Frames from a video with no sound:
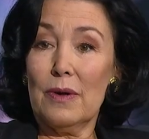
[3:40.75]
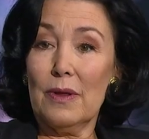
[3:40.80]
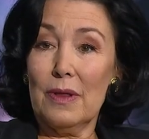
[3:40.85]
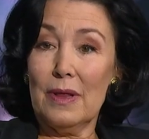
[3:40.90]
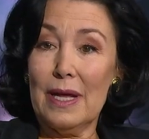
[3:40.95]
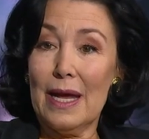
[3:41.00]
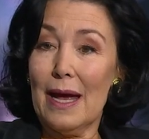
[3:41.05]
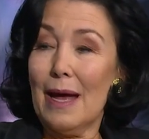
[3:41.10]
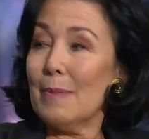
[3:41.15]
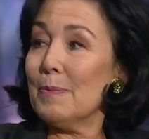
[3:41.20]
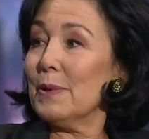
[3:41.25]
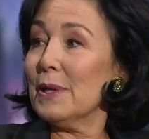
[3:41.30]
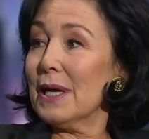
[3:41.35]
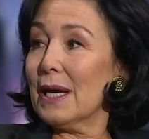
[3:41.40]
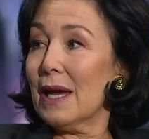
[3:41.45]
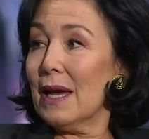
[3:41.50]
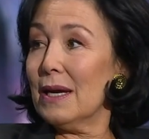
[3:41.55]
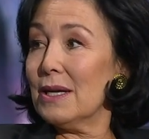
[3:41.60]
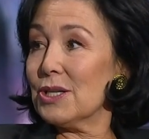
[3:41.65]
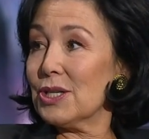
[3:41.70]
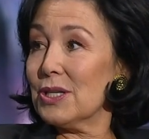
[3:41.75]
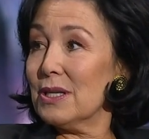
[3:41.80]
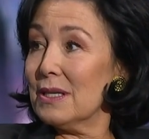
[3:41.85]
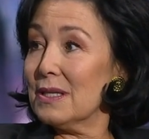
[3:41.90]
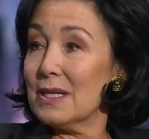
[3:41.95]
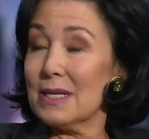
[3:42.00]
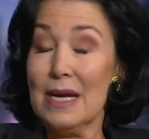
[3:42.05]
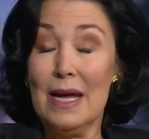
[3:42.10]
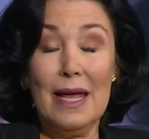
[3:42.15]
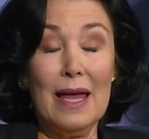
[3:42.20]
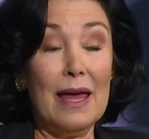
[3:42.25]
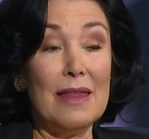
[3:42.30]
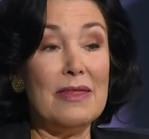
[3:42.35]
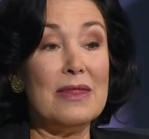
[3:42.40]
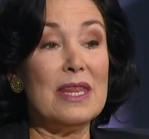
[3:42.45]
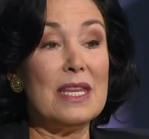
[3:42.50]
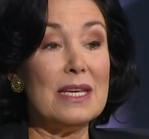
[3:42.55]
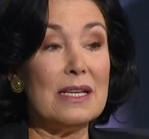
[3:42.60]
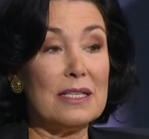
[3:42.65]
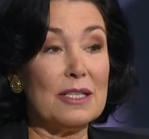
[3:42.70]
the applications. That's and
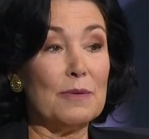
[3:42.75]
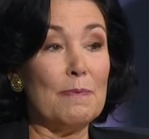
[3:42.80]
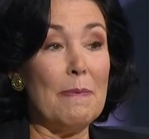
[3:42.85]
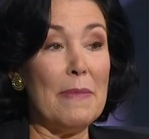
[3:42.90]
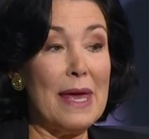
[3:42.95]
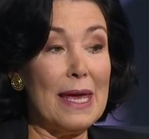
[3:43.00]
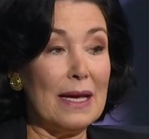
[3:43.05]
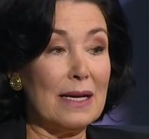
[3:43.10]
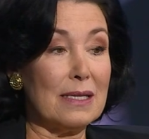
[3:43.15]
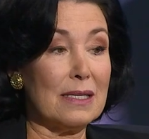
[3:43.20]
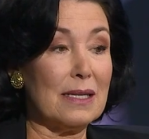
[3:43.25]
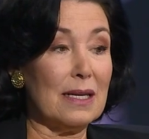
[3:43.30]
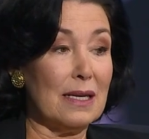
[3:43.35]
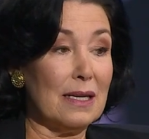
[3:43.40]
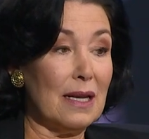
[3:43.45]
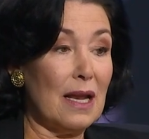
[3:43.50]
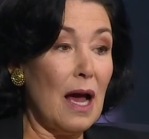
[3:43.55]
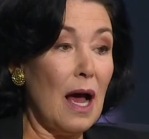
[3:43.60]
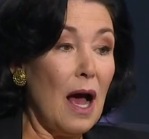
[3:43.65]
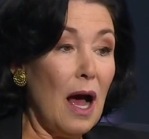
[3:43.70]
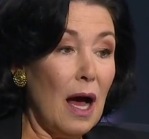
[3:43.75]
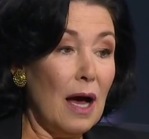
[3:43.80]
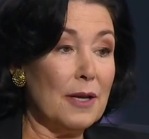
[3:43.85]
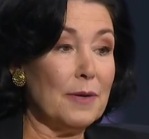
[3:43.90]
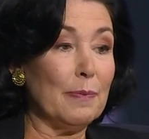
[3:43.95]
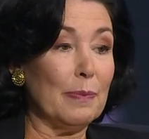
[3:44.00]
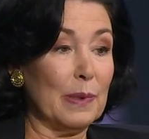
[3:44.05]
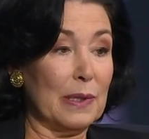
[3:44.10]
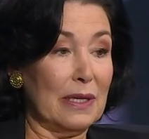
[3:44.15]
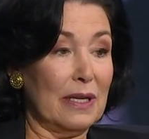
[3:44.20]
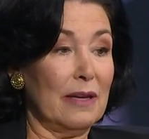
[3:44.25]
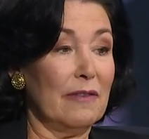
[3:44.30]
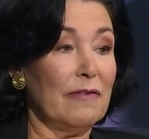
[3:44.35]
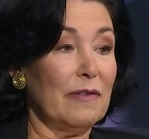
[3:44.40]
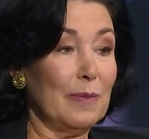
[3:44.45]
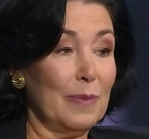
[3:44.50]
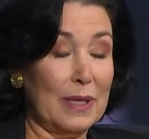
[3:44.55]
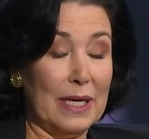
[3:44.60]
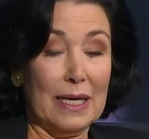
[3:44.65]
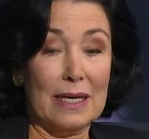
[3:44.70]
right. this makes it
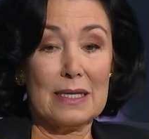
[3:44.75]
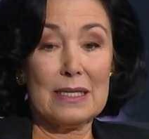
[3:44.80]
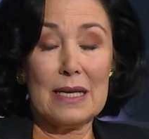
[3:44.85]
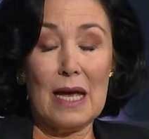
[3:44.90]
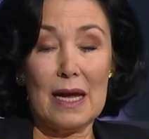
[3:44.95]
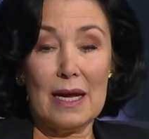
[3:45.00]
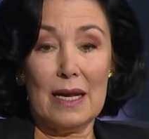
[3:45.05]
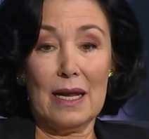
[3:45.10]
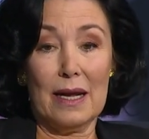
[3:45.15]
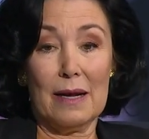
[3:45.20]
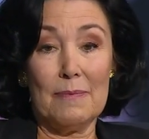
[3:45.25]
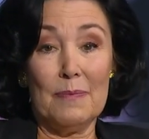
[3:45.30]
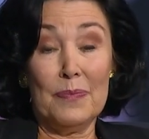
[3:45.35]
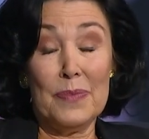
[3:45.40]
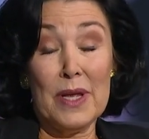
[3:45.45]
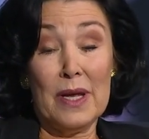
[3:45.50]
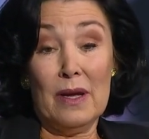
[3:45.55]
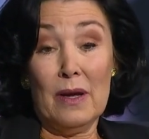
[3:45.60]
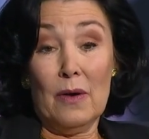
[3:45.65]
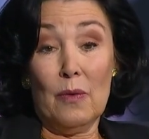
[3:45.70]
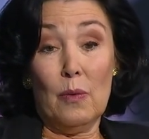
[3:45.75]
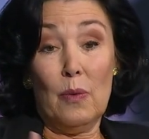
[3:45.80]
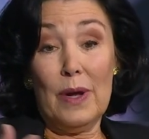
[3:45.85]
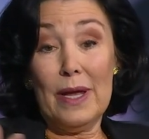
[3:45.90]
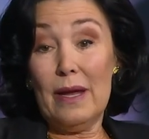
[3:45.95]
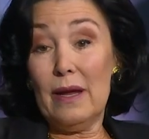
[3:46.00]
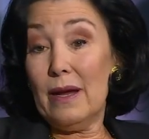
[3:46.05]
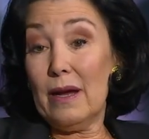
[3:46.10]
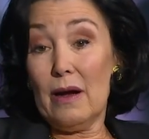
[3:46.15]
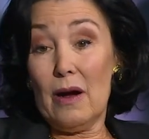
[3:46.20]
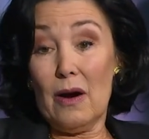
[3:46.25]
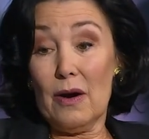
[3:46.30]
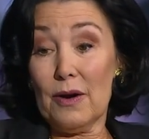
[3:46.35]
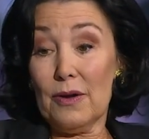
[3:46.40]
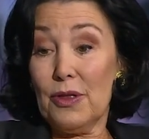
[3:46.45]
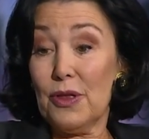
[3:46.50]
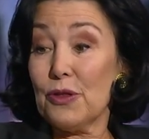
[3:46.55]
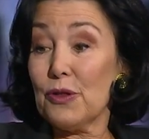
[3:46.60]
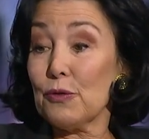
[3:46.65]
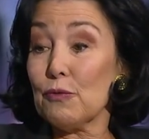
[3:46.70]
unbelievably exciting. We are
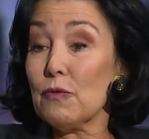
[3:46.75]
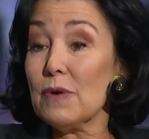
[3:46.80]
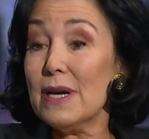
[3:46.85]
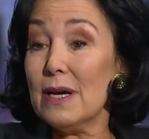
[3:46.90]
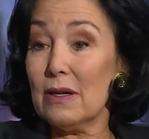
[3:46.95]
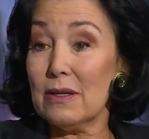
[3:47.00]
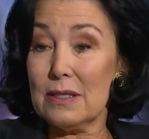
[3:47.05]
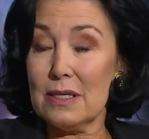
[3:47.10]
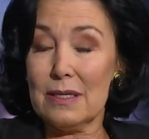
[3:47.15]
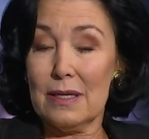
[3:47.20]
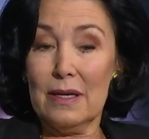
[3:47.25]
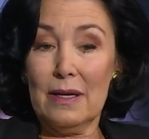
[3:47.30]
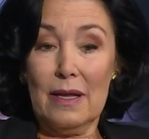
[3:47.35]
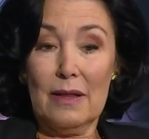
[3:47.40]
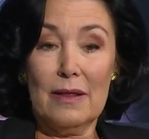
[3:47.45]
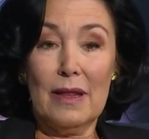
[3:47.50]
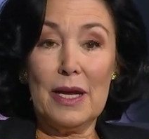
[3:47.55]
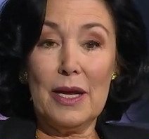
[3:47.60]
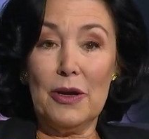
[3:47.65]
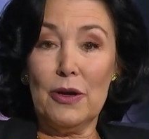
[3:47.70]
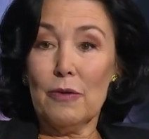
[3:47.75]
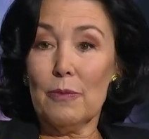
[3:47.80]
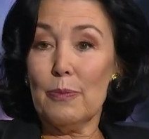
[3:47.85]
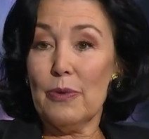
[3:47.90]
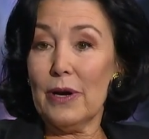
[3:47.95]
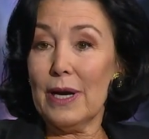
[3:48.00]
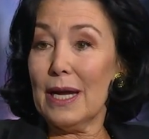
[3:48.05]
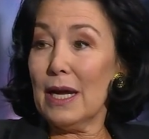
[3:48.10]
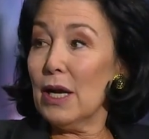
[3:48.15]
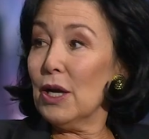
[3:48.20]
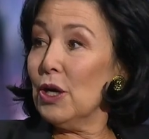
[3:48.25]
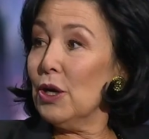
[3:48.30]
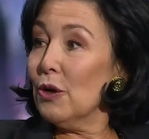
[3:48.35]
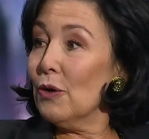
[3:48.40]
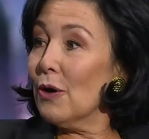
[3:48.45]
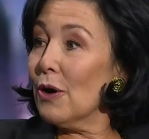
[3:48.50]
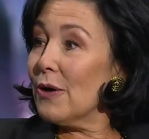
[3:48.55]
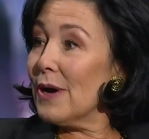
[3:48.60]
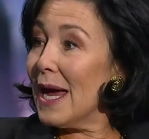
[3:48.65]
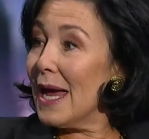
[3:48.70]
thrilled that you're bringing
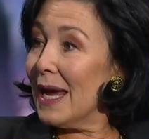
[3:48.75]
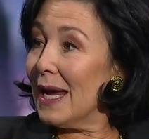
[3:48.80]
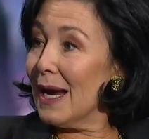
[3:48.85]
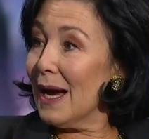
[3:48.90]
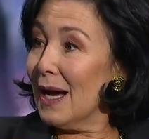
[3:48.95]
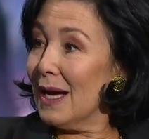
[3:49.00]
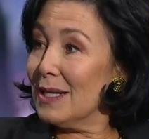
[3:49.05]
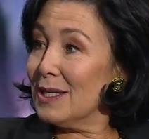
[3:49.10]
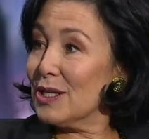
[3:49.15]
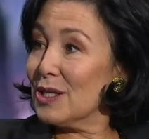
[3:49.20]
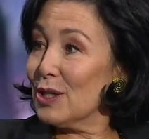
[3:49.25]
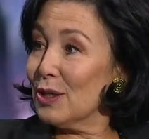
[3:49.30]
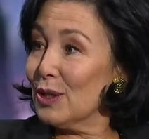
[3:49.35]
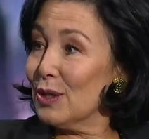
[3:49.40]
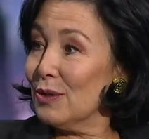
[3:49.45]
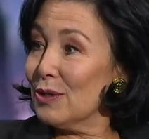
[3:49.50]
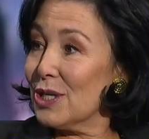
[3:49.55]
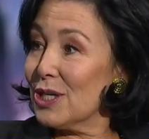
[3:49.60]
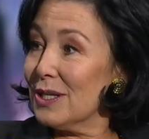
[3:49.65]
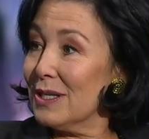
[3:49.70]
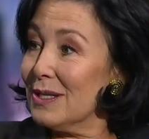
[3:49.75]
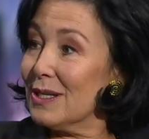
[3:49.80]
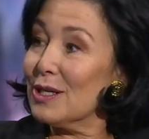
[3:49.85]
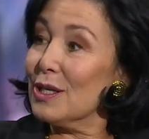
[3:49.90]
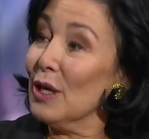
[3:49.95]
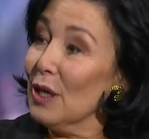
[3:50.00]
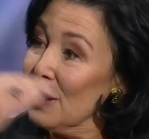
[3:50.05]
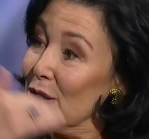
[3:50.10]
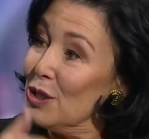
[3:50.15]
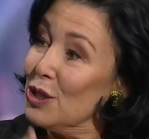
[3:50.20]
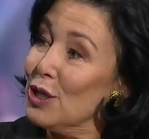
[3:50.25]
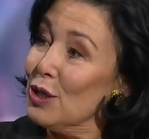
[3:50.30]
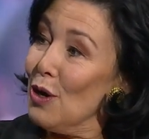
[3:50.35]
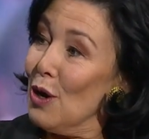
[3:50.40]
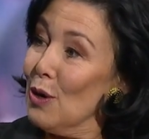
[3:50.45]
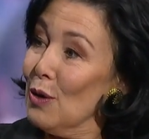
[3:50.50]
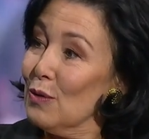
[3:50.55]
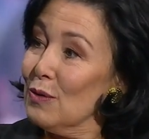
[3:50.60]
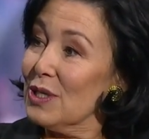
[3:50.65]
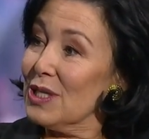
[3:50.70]
your AI solutions to
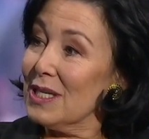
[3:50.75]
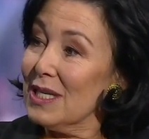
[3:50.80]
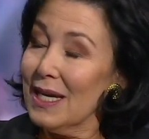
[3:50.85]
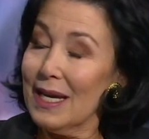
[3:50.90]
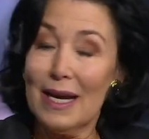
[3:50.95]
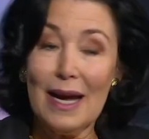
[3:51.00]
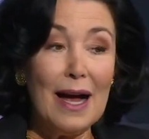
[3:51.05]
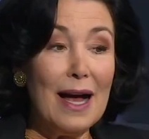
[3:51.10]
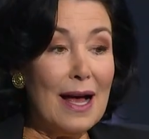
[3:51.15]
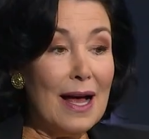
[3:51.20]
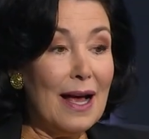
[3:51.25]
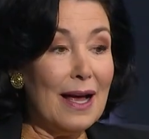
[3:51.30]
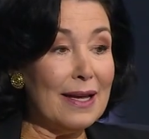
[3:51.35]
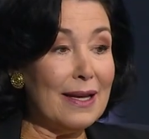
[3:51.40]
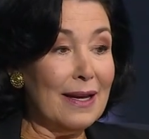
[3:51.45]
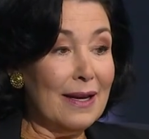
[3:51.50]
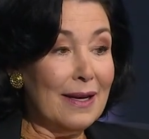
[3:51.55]
OCI.